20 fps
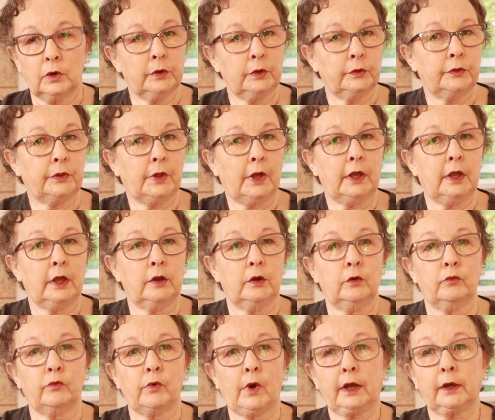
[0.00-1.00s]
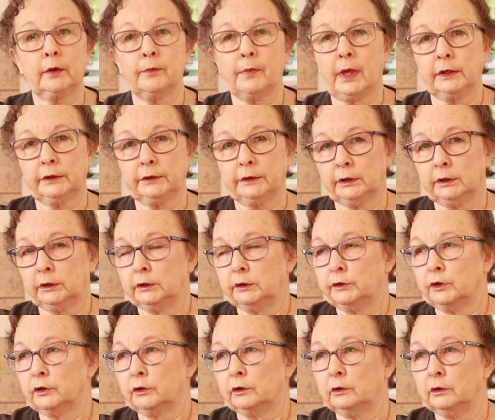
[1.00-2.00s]
They
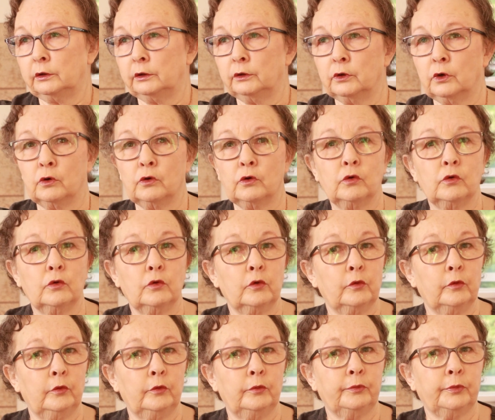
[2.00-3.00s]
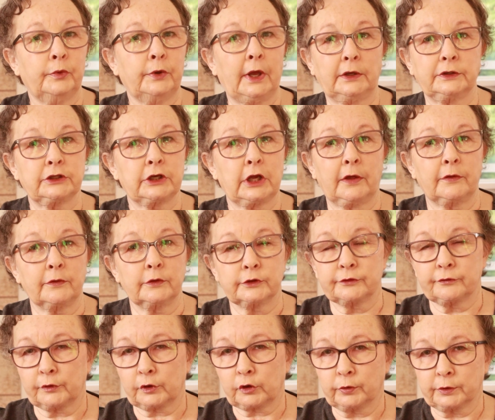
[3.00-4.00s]
recommended no
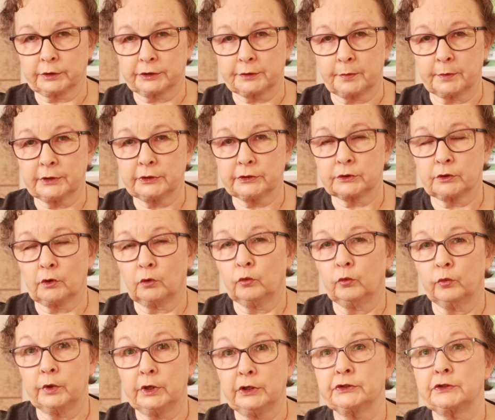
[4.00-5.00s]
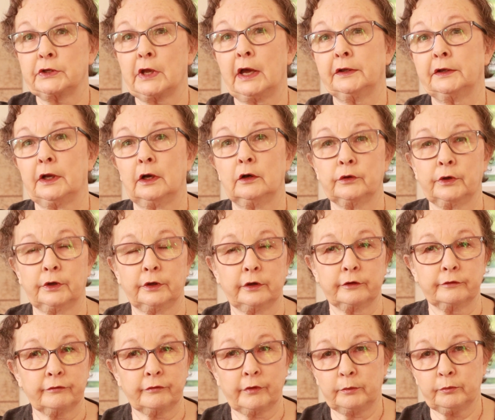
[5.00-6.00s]
get-togethers for Christmas, so we sat out on
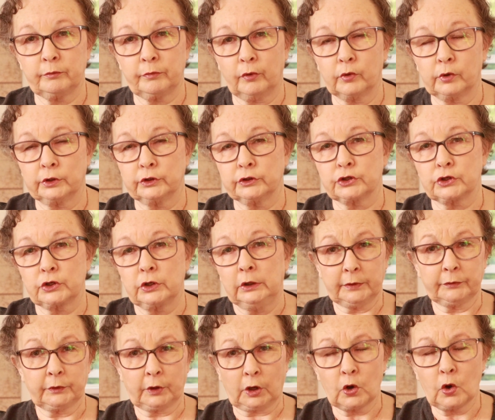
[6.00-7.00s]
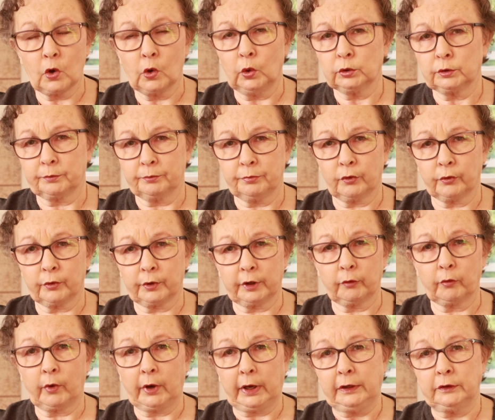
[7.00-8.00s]
our front porch in the cold and
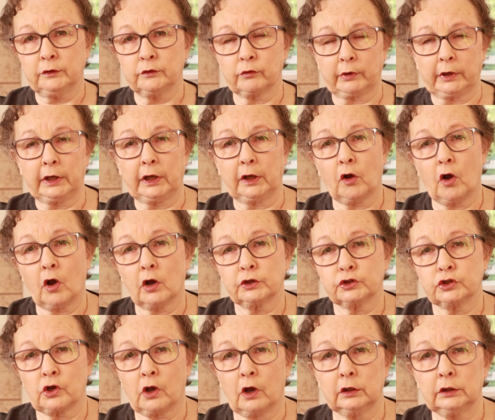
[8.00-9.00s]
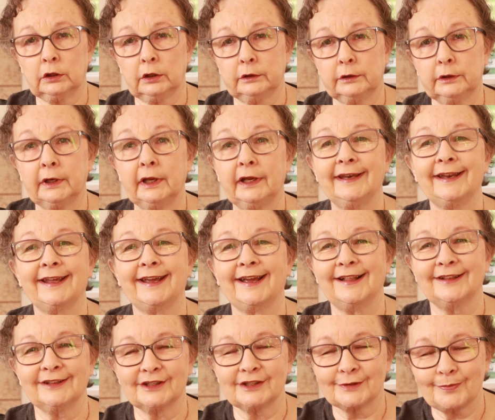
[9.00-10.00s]
pouring rain, drinking hot chocolate and eating
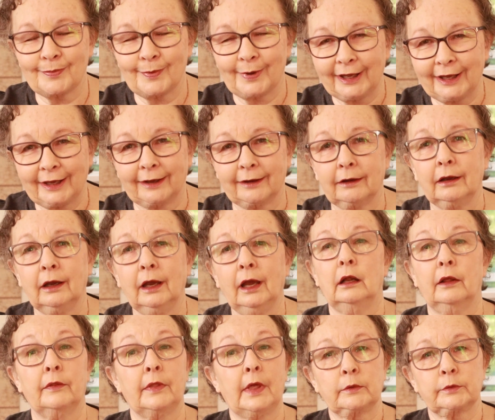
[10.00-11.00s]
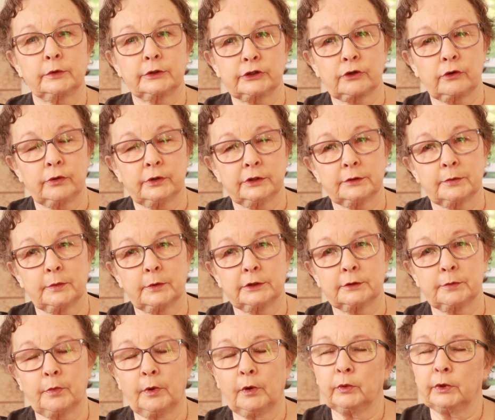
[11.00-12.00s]
Alan's baking, and that was
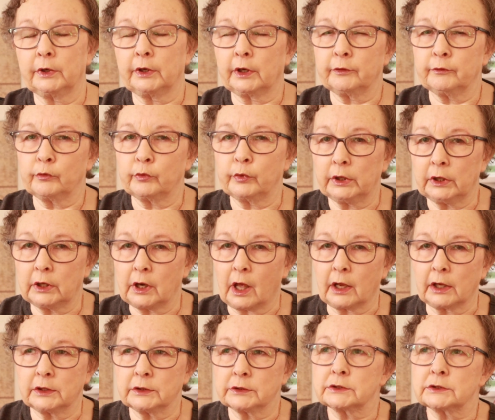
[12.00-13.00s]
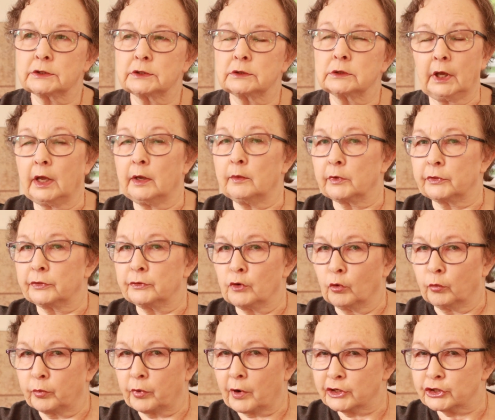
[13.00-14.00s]
Christmas. But what I realized came with
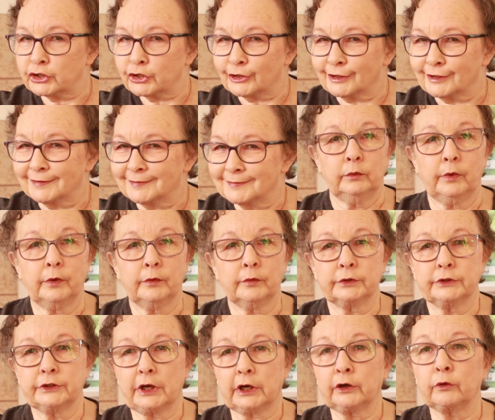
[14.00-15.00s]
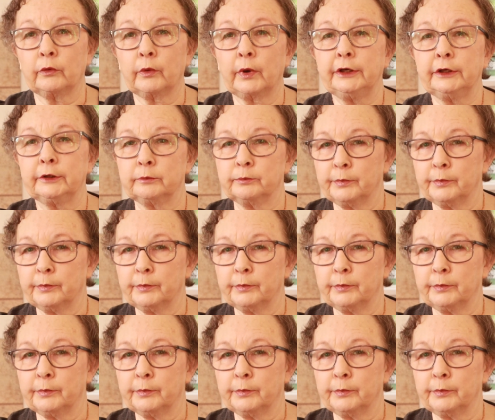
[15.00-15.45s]
no pressure. We were decorated